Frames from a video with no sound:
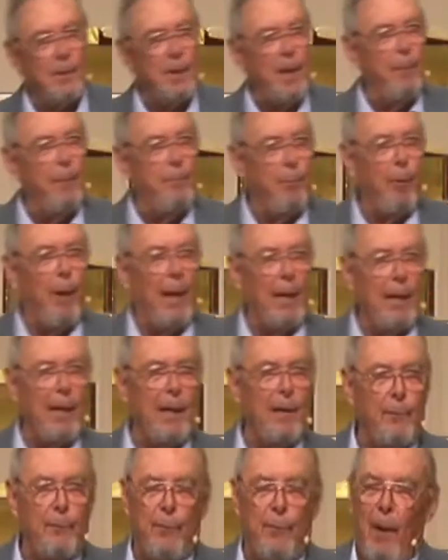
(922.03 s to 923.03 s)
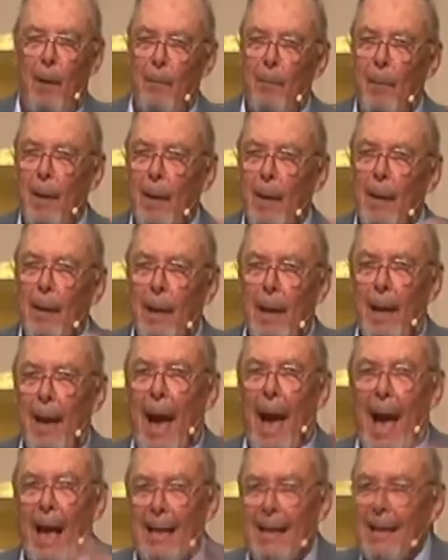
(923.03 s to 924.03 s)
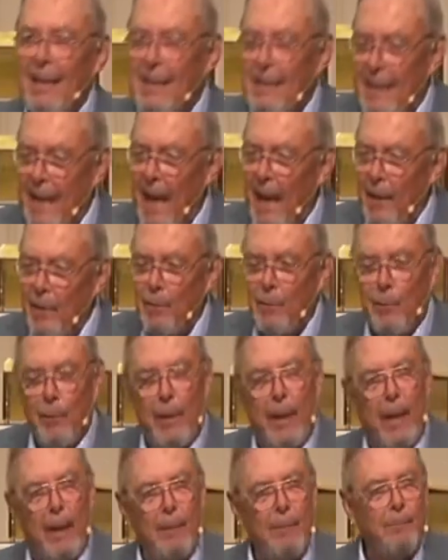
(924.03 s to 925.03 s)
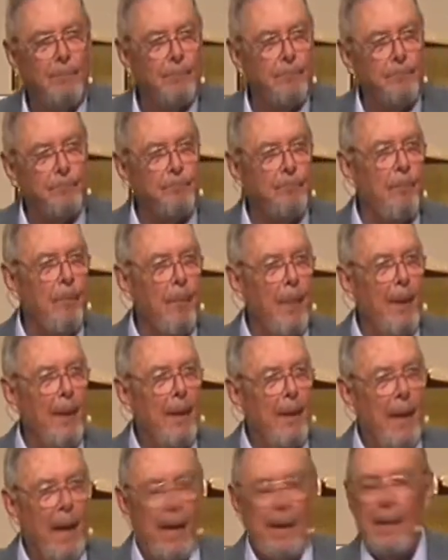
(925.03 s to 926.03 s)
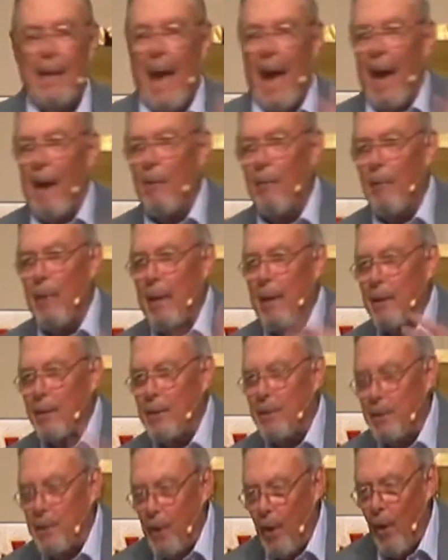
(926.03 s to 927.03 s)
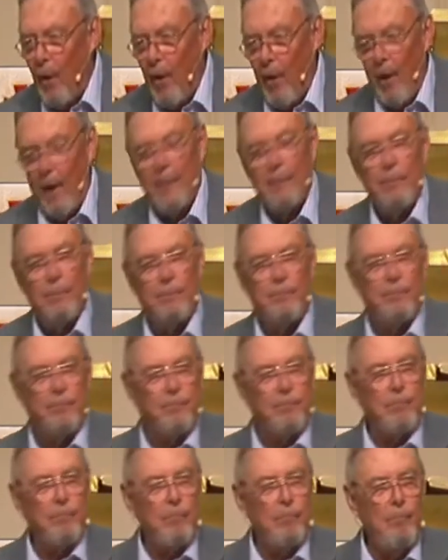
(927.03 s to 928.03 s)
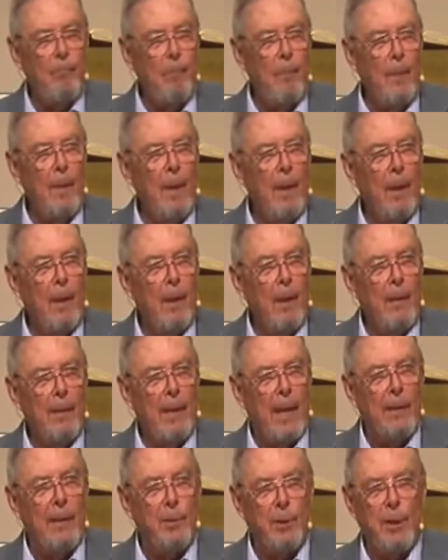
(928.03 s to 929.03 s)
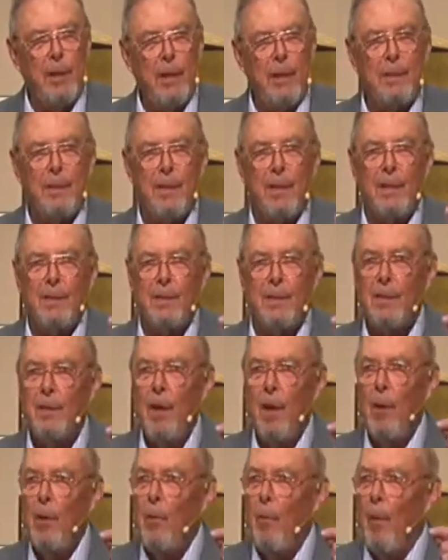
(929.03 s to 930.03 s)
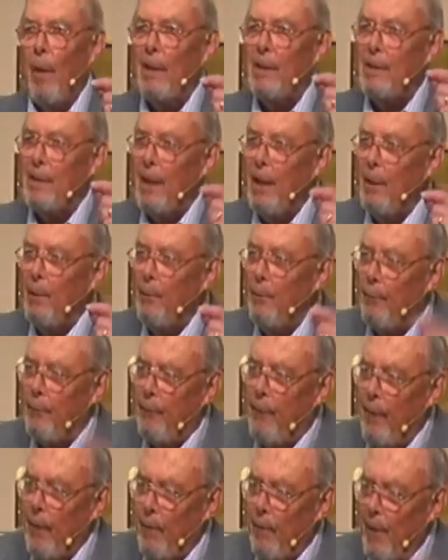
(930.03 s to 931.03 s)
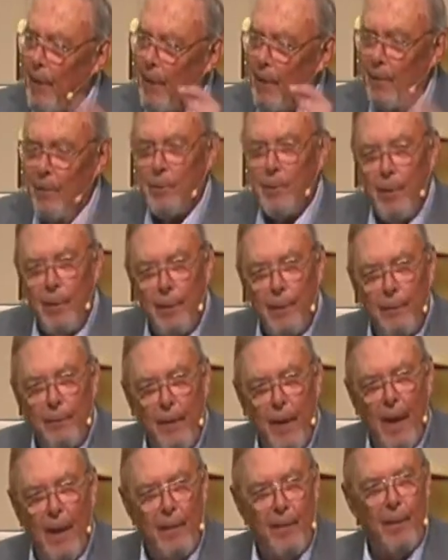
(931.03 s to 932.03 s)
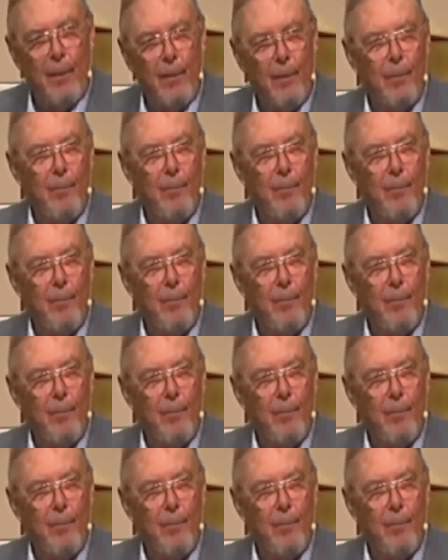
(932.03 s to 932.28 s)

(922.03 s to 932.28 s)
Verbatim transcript: a prelate from uh, Alexandria, and Arius taught that Jesus was inferior to the Father.